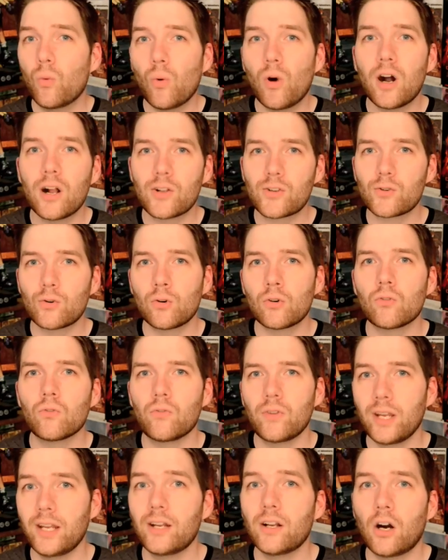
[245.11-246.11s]
watch or
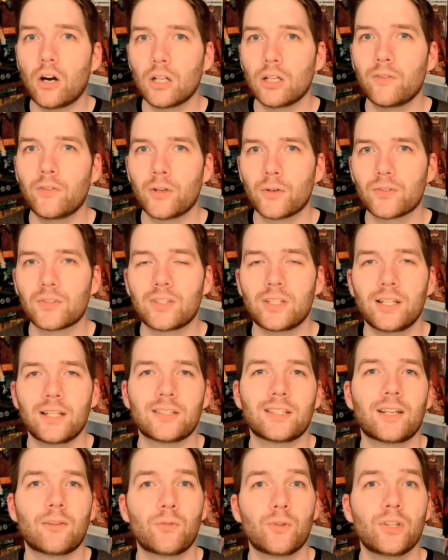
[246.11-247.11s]
read all of those
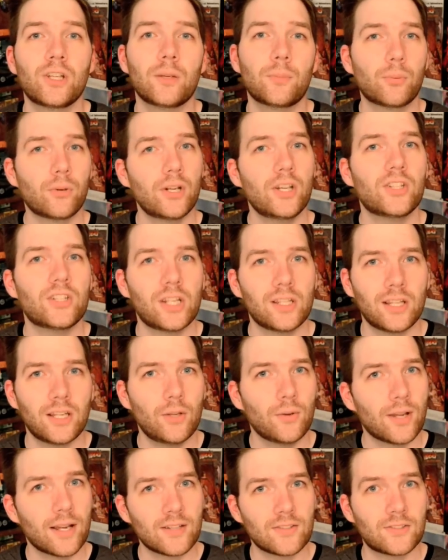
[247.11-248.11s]
things, I really appreciate that
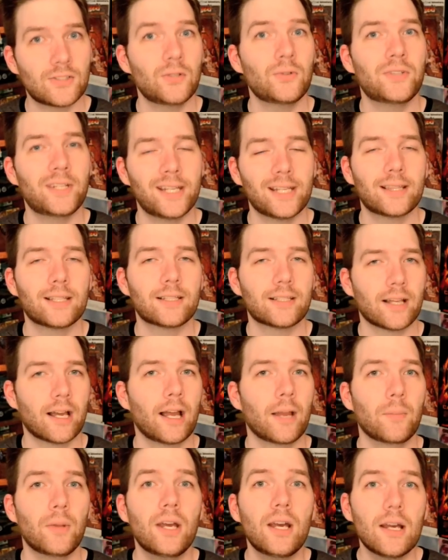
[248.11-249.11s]
you guys do take the
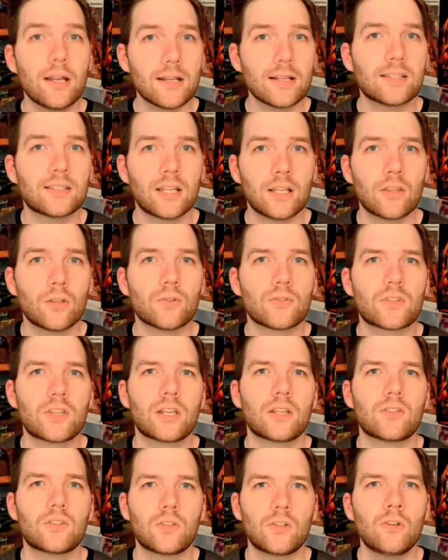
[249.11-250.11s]
time to send those
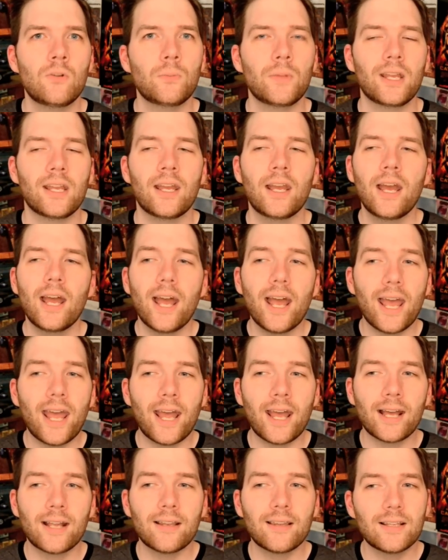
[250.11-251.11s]
things to me.
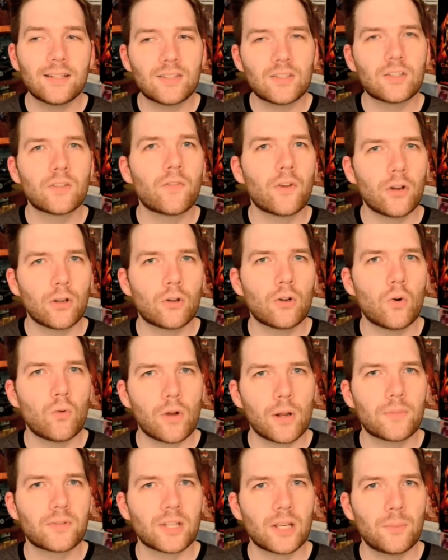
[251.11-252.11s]
And this is a very cool
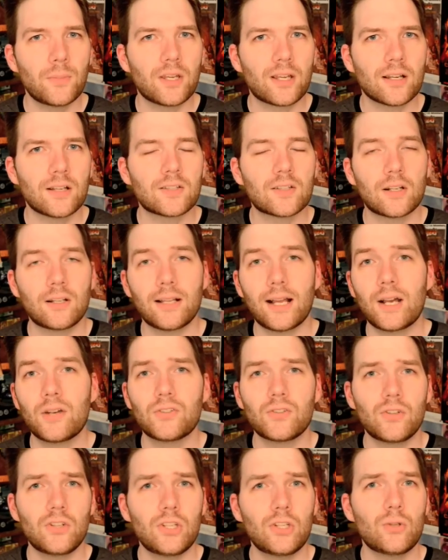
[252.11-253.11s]
website because it
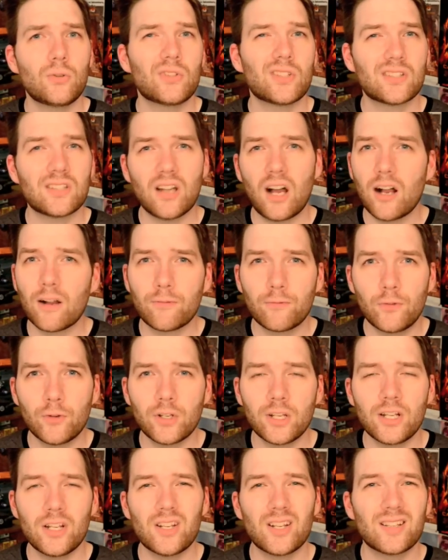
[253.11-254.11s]
allows you to use stock
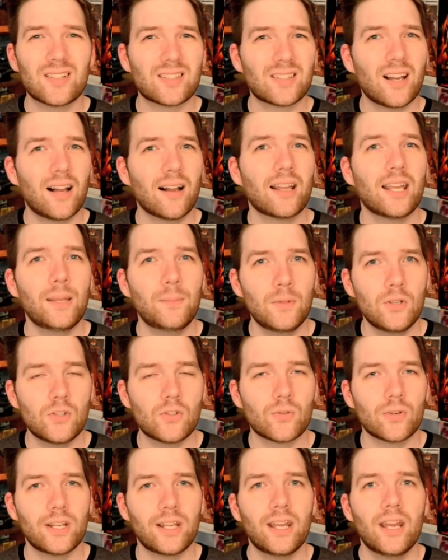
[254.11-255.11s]
footage and stock
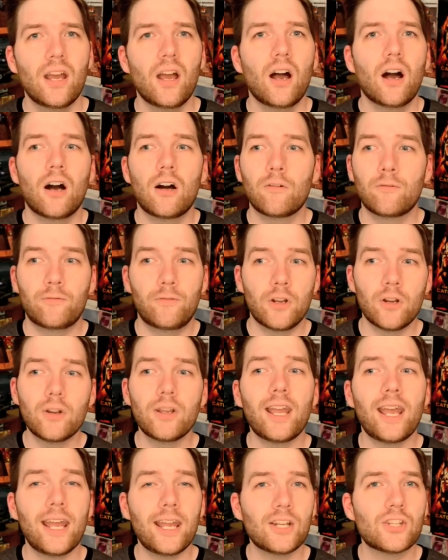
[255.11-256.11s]
imagery of
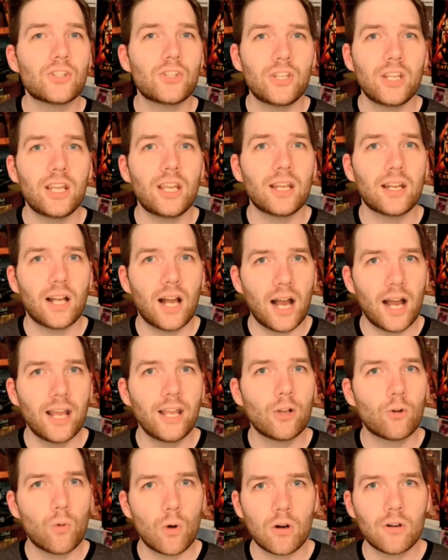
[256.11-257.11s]
very HD and high
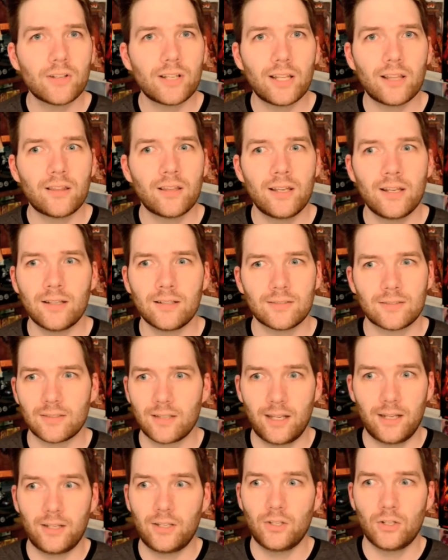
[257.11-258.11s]
quality things like,